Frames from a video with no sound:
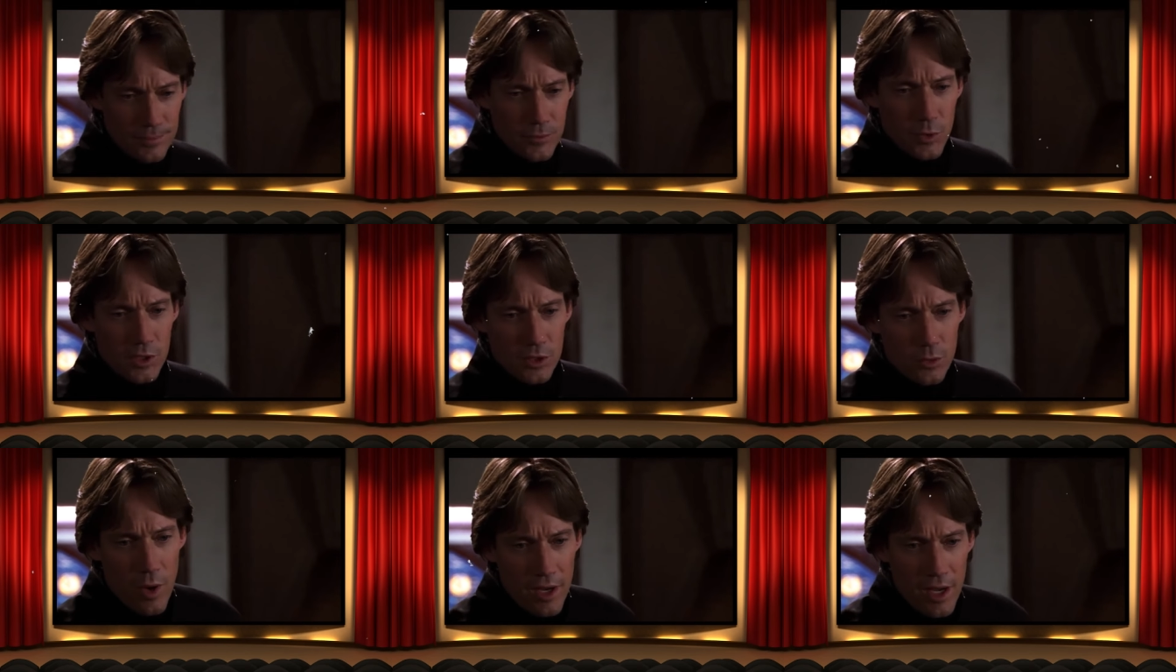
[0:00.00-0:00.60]
Which
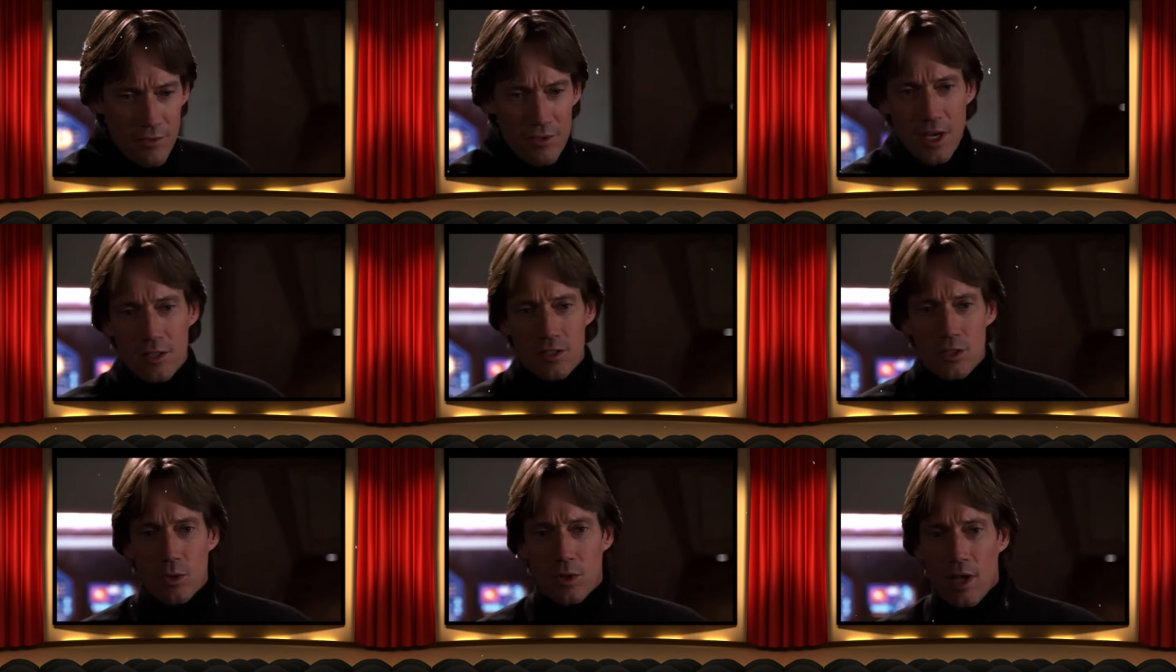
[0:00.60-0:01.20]
is why I've
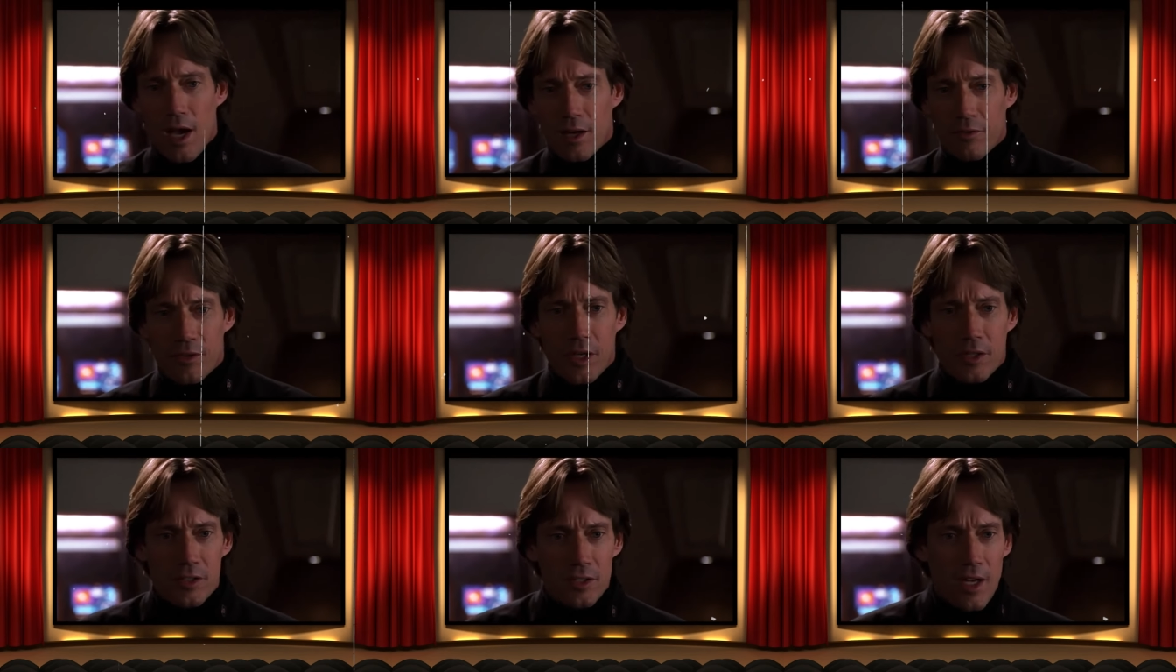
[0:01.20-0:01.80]
cut you a lot of
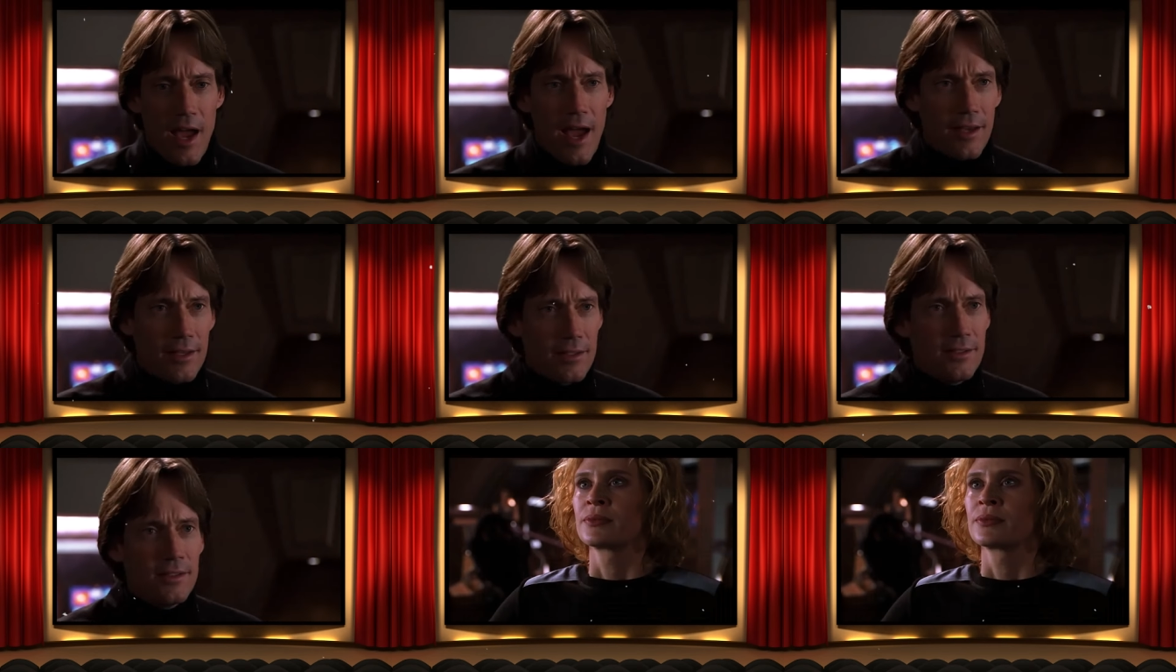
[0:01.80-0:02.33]
slack.